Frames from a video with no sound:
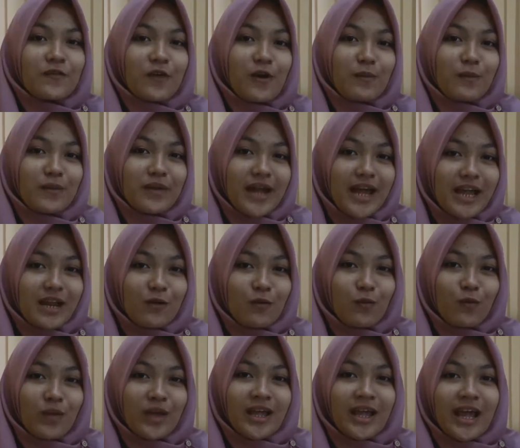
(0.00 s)
From that,
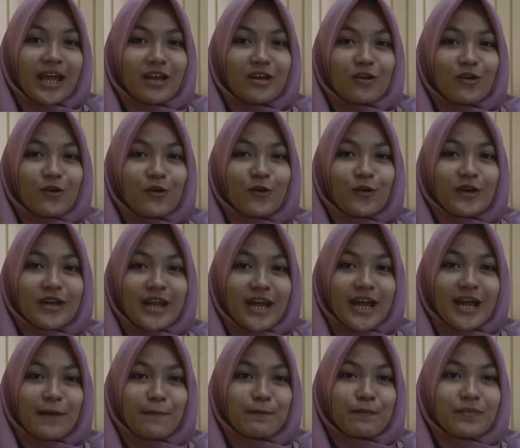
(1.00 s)
we can know
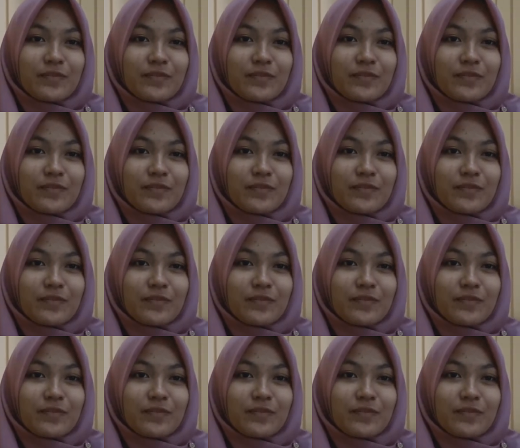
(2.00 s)
that